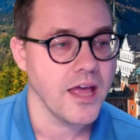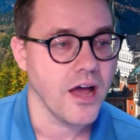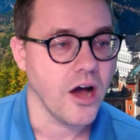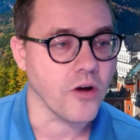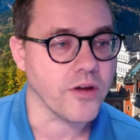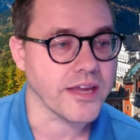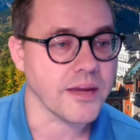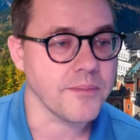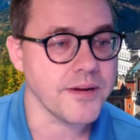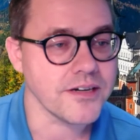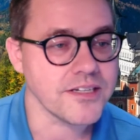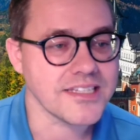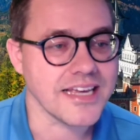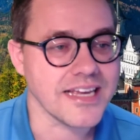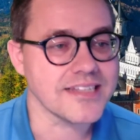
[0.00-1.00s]
Okay,
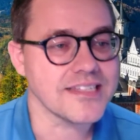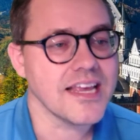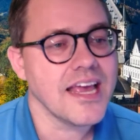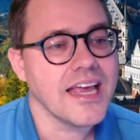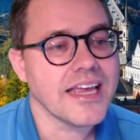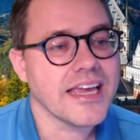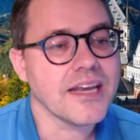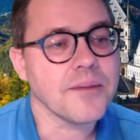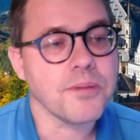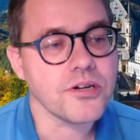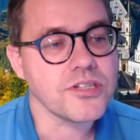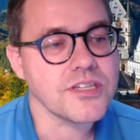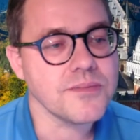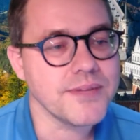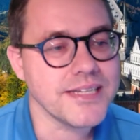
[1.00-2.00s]
Kabir says, can a
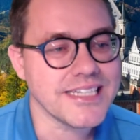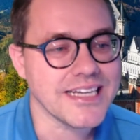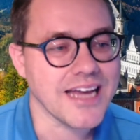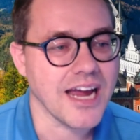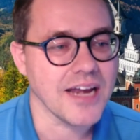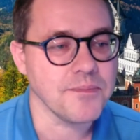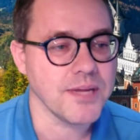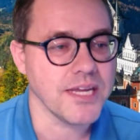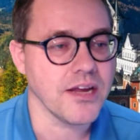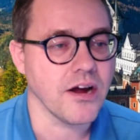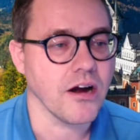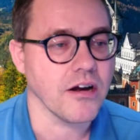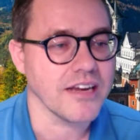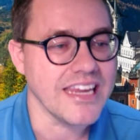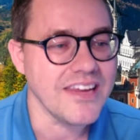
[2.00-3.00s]
person be denied P
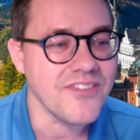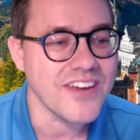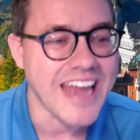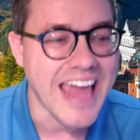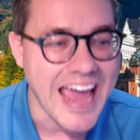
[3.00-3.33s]
R even